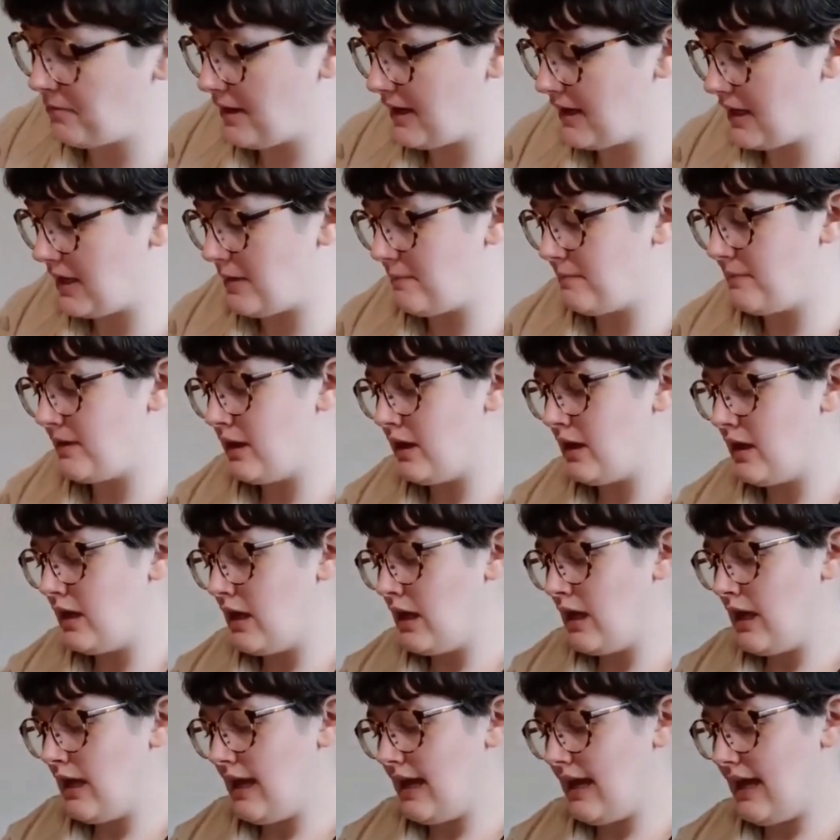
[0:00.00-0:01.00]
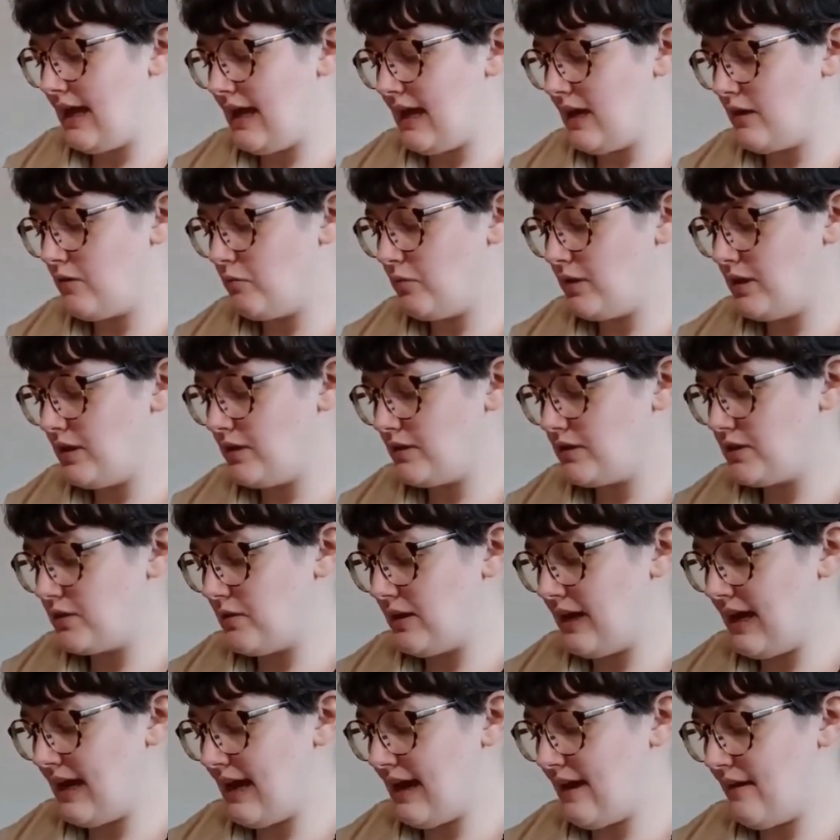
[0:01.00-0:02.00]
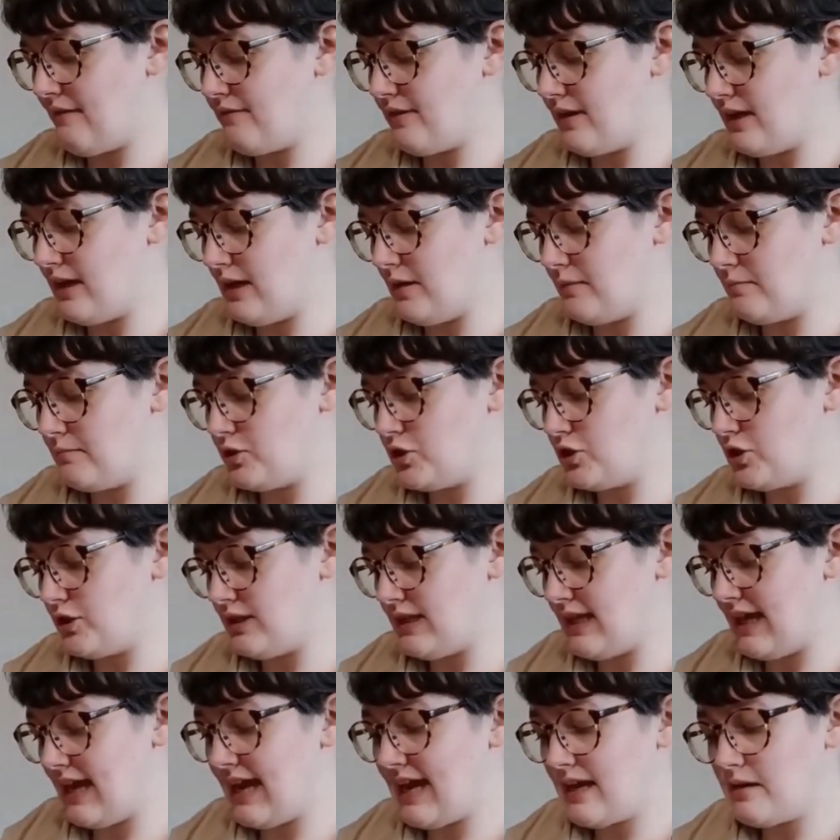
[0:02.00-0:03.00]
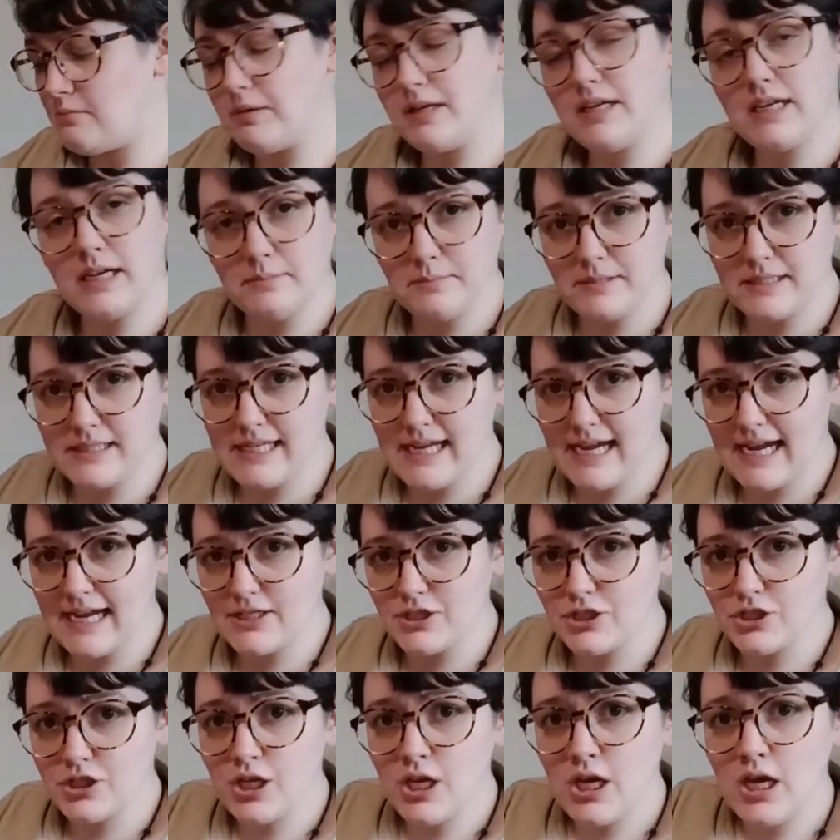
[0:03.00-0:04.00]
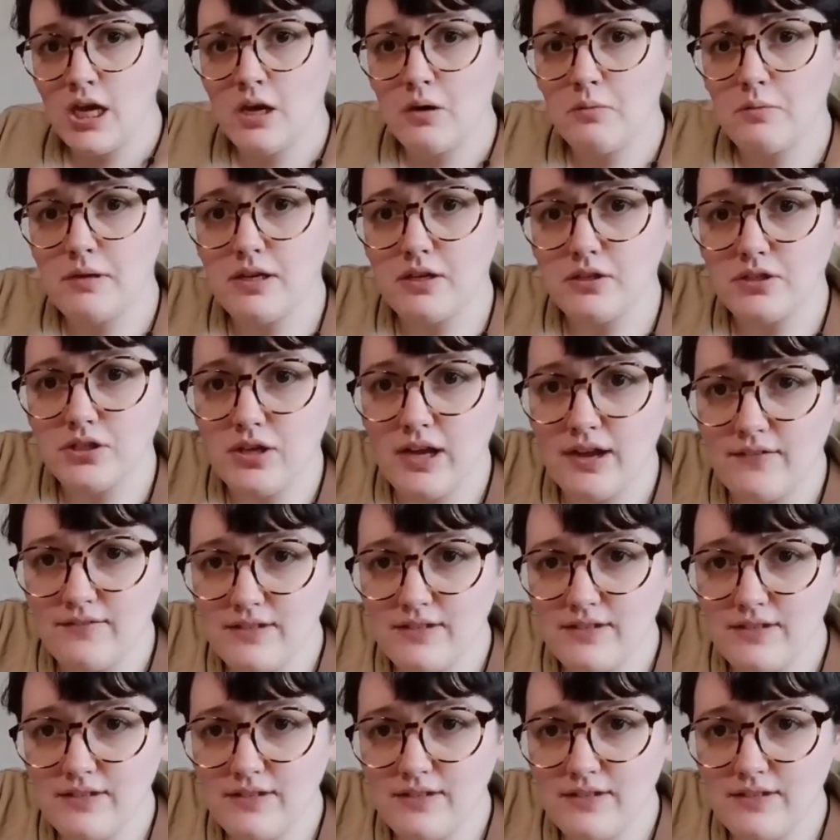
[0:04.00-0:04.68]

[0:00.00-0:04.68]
up. And we also have, should the head become detached, we also have this